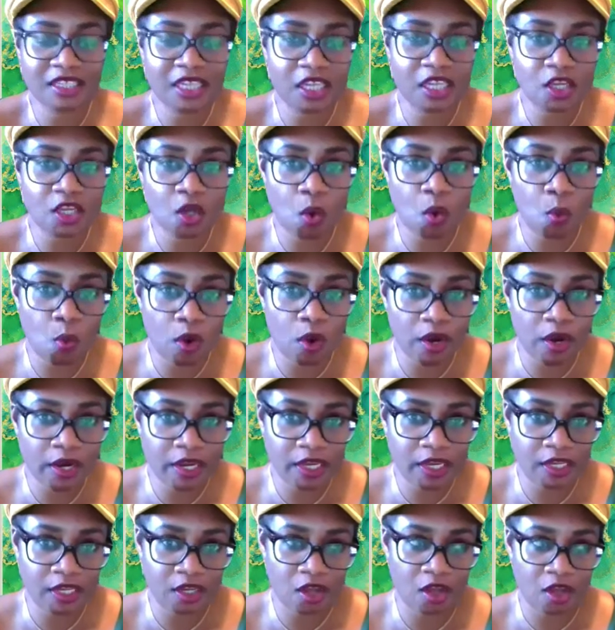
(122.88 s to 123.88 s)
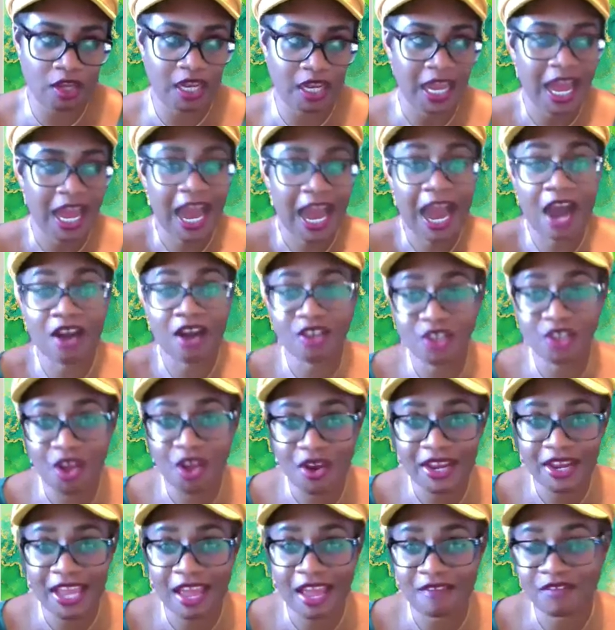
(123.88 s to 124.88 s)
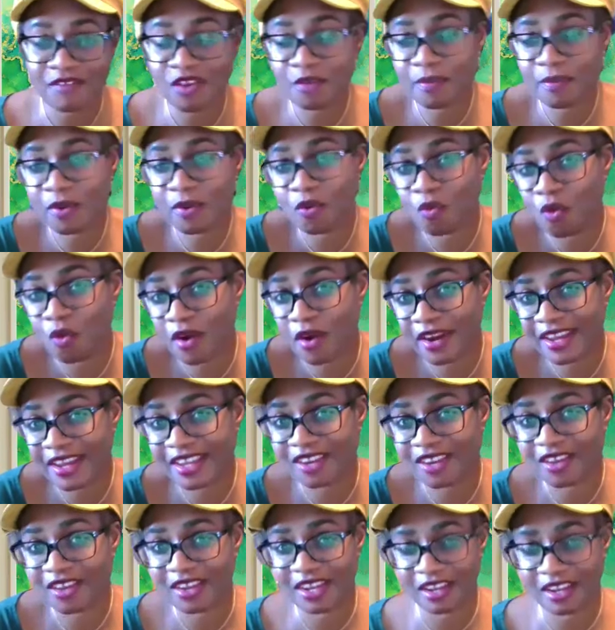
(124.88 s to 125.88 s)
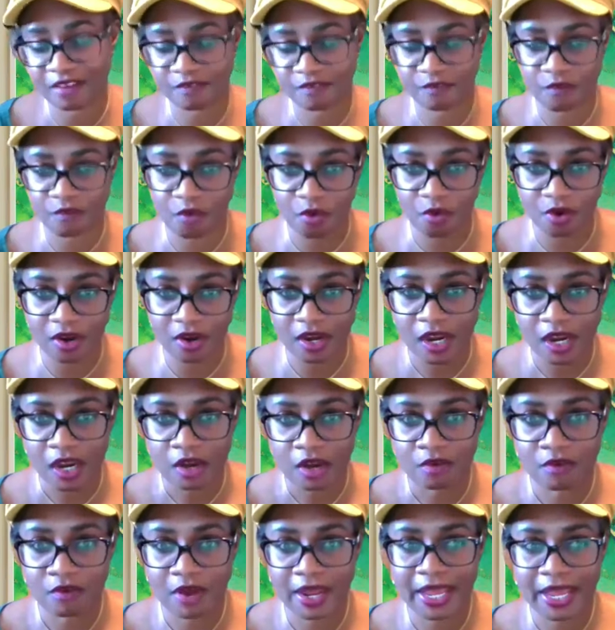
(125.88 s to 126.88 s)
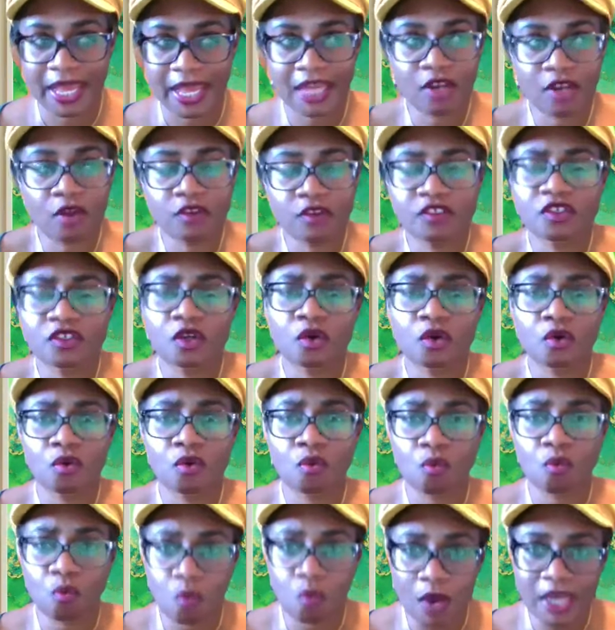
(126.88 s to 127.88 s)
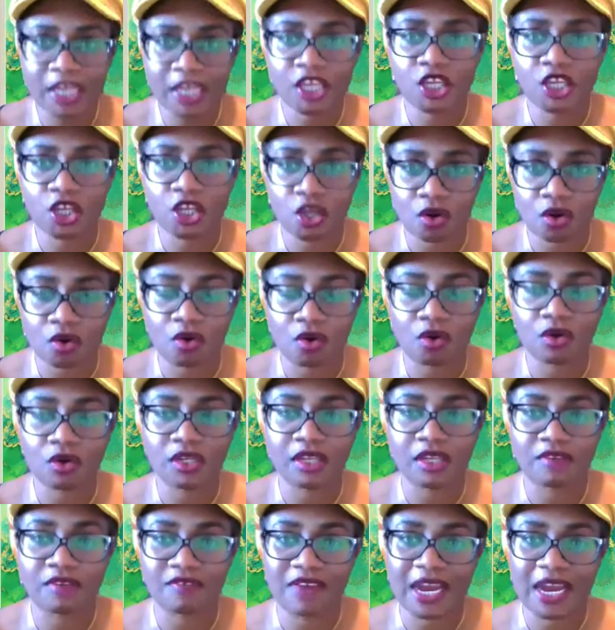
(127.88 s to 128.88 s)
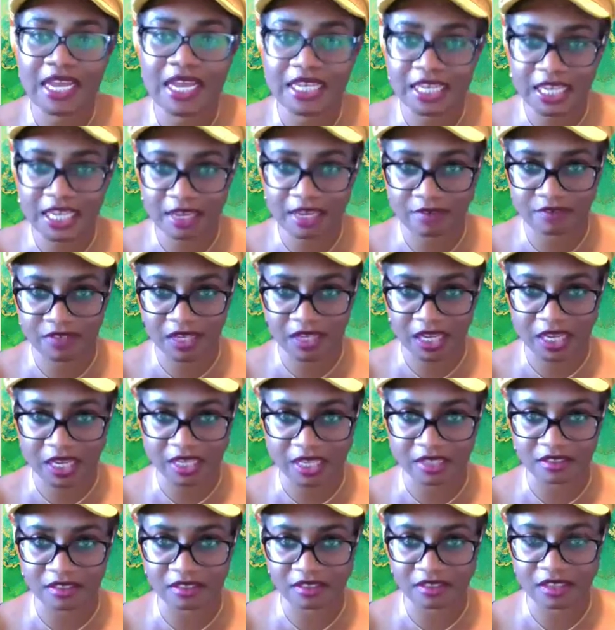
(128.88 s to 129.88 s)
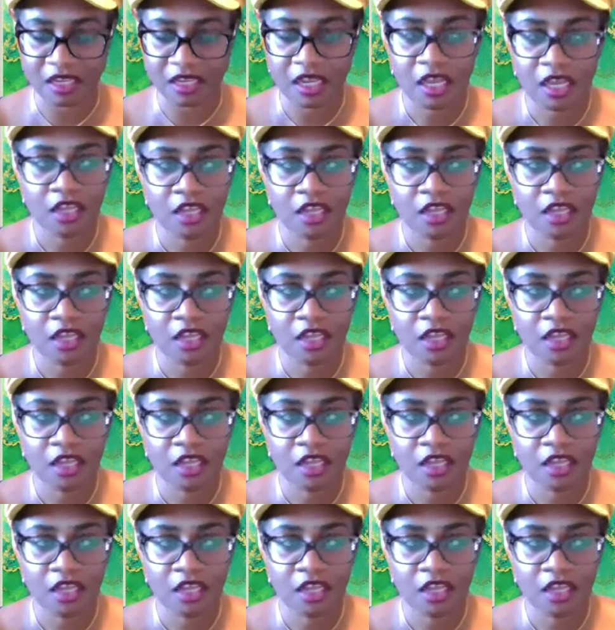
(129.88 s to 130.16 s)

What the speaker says: it that you're working on? How long have you been working on it for, right? And also what your divine gift is.